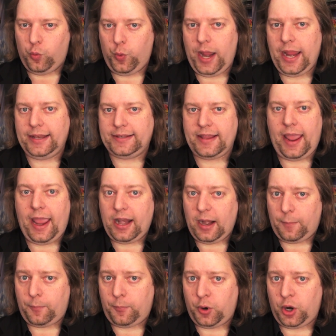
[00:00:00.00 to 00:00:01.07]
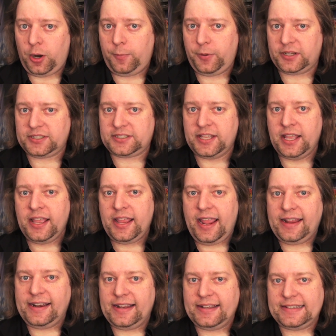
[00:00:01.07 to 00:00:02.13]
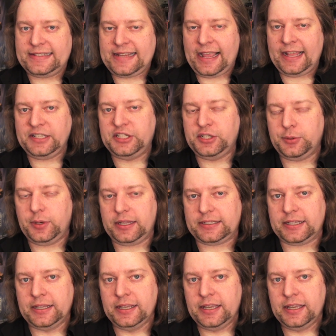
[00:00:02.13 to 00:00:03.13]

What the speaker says: weight and a purpose and intent to it,